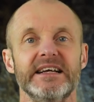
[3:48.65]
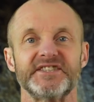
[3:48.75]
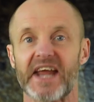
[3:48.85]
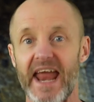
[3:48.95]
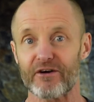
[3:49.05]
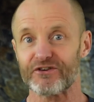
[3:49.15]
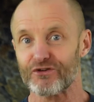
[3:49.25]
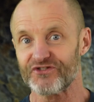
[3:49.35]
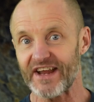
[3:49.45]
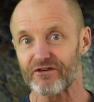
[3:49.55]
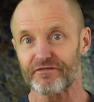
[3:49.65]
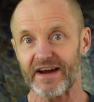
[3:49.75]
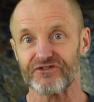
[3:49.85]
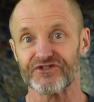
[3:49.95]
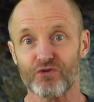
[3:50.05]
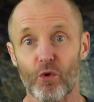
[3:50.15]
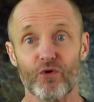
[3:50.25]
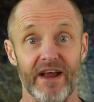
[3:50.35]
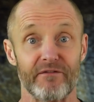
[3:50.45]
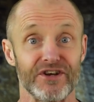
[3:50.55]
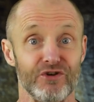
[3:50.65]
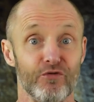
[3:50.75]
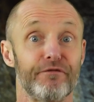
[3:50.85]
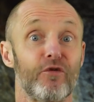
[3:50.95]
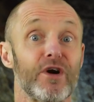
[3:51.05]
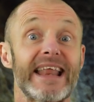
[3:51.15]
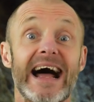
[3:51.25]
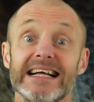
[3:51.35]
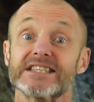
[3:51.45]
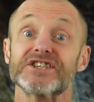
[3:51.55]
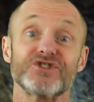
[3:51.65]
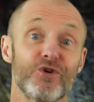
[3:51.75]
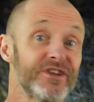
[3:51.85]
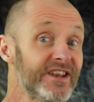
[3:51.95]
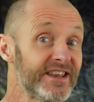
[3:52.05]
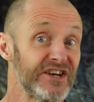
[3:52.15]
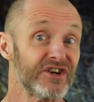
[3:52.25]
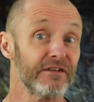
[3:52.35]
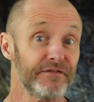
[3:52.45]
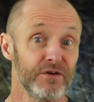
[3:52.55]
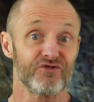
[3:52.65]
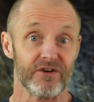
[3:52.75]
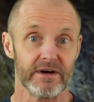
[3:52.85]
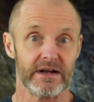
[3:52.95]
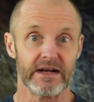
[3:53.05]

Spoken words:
Scared to sacrifice store revenue for an uncertain digital future.